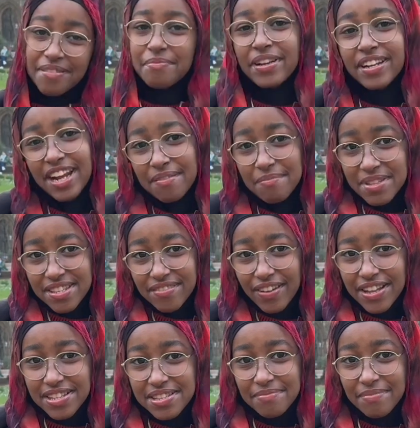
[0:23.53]
my name is
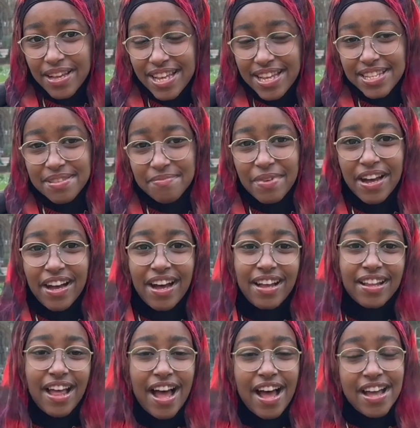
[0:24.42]
Fatima
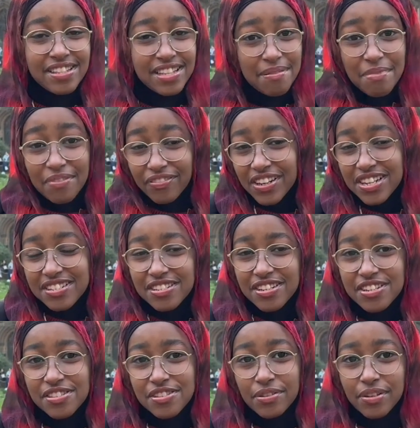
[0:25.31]
and I'm a first
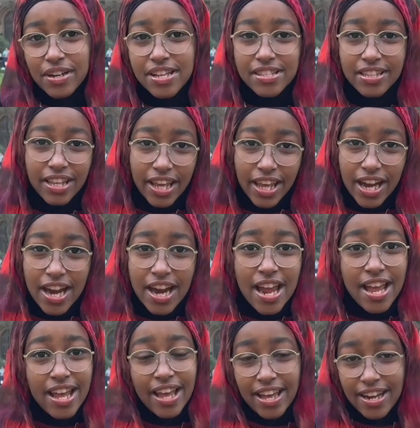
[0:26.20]
year student here
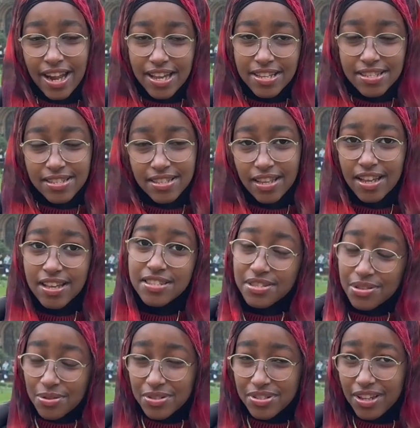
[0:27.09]
in STS
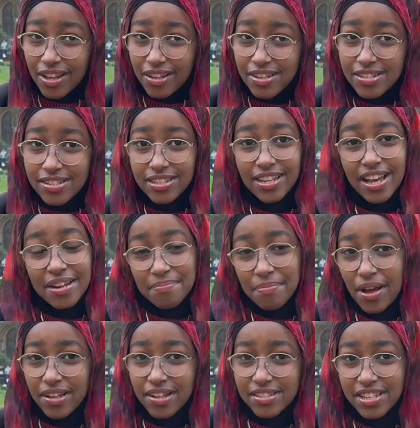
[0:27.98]
Sociology and
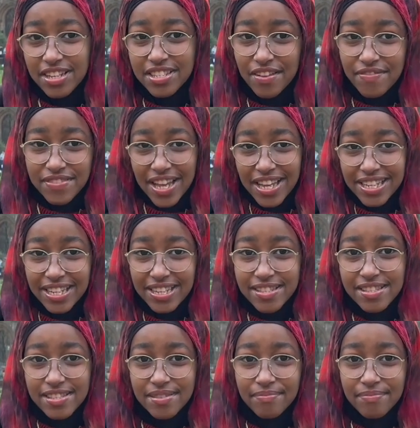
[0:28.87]
Politics of Science.